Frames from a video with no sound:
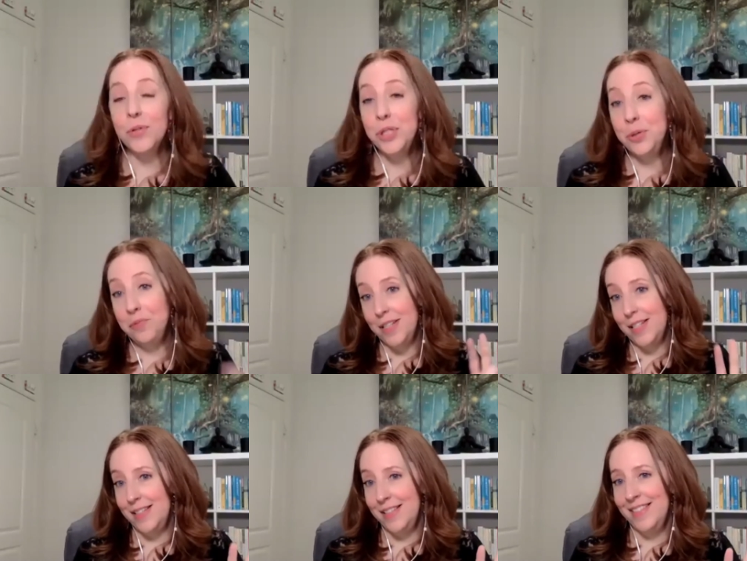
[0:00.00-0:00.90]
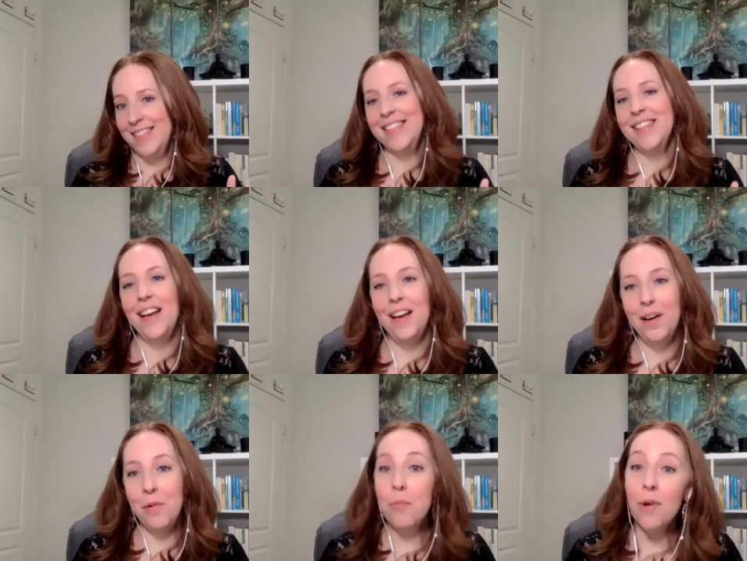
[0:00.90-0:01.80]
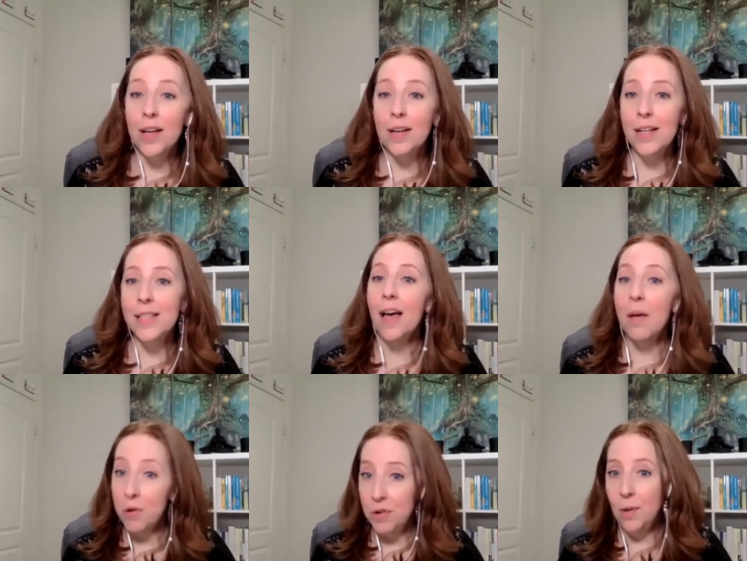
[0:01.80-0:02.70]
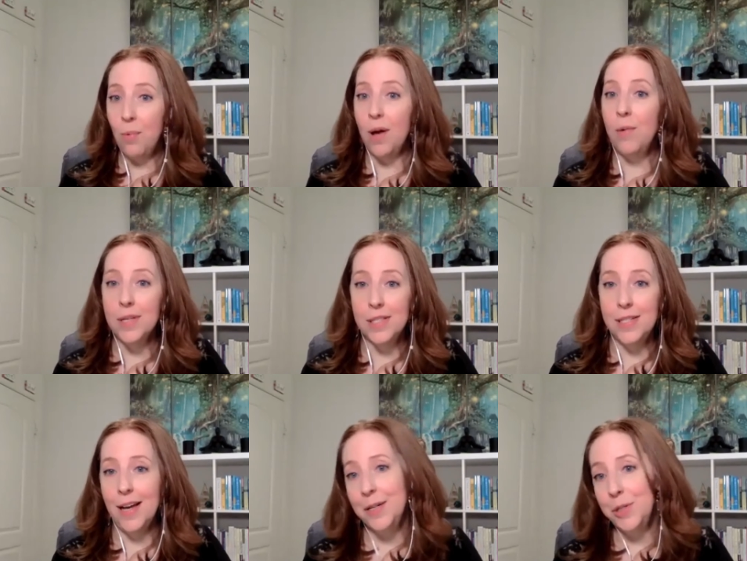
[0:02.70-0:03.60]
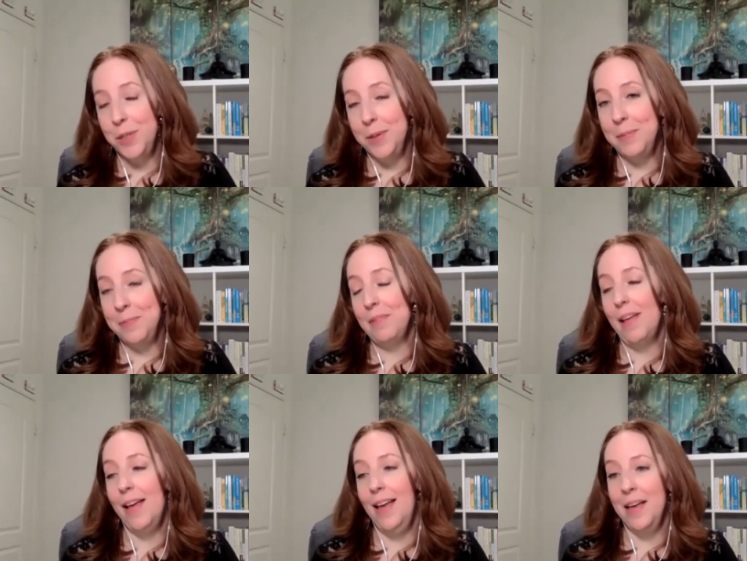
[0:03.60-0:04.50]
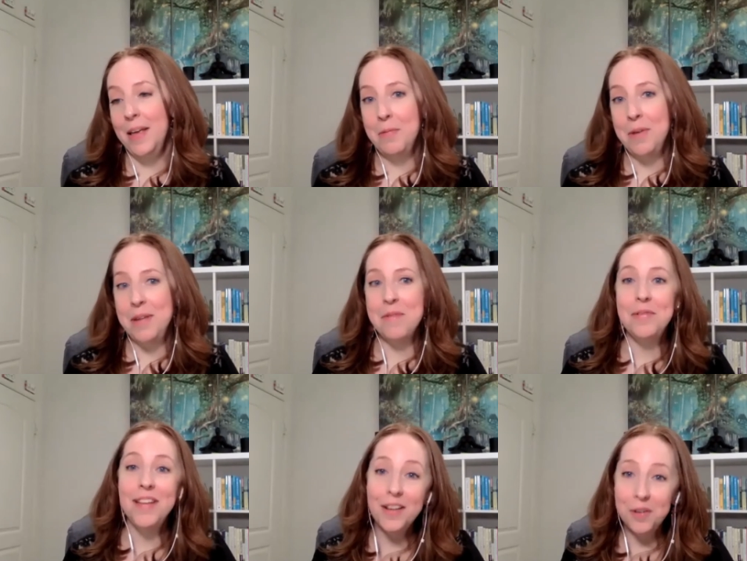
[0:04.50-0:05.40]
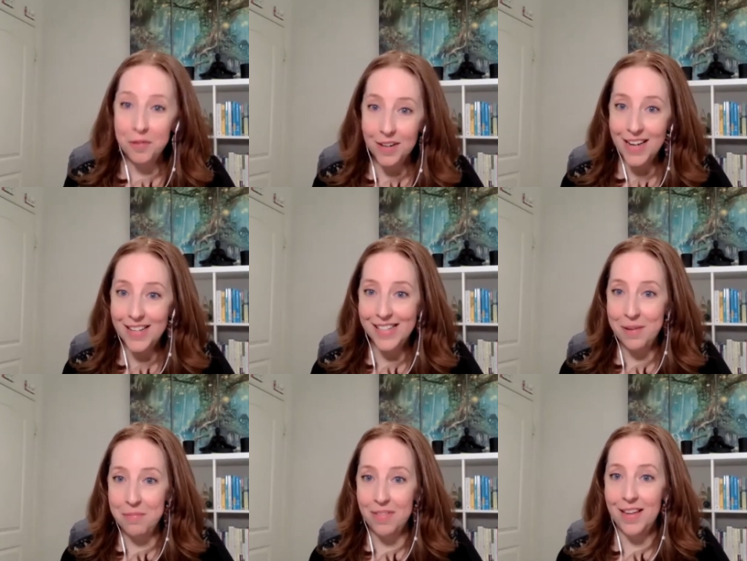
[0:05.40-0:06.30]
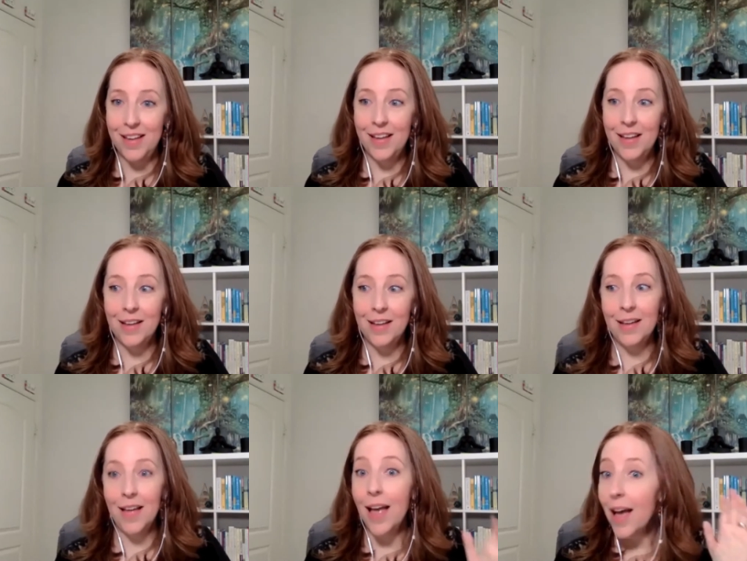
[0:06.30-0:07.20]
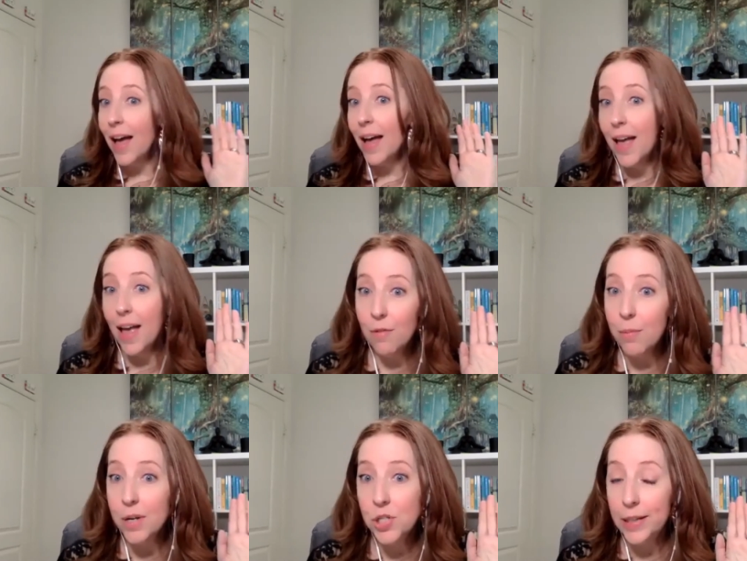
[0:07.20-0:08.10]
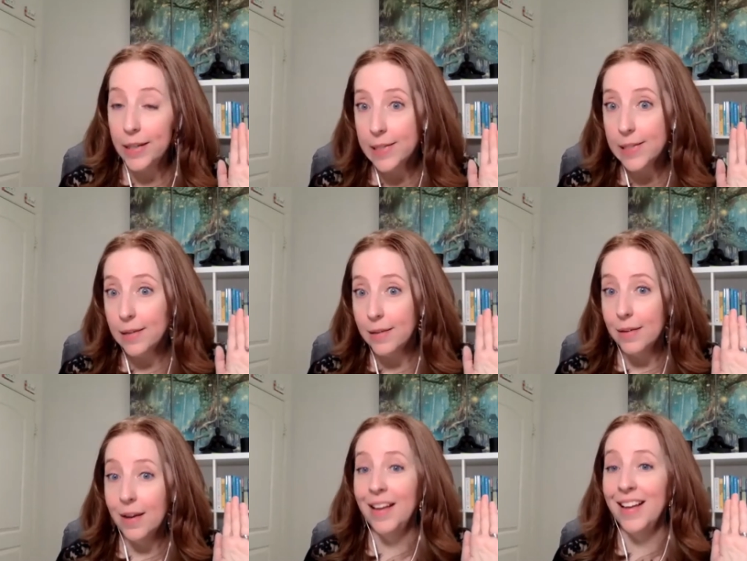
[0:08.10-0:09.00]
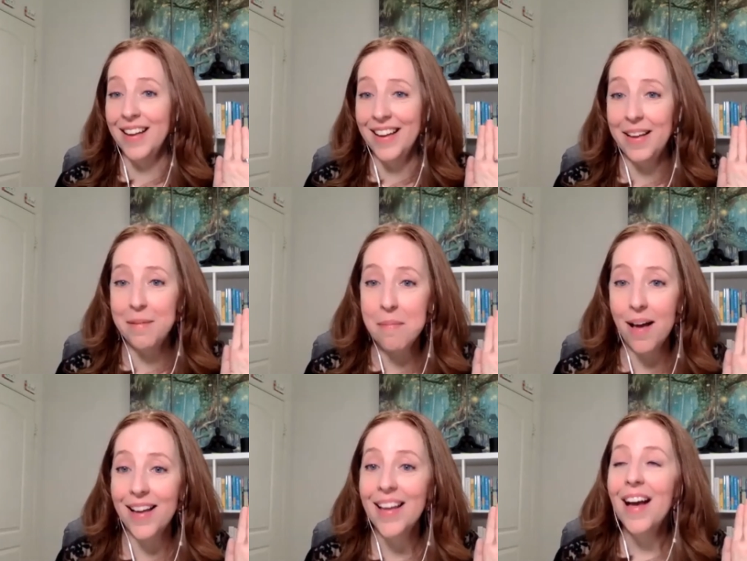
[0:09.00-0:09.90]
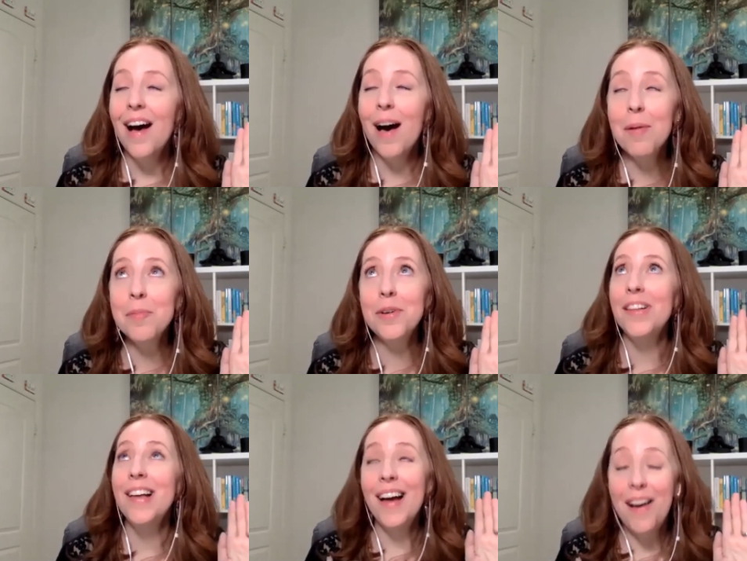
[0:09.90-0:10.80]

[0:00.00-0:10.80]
two reasons. One, it's got Monique Wywells attached to it. And when Monique creates something, everybody should listen, in my humble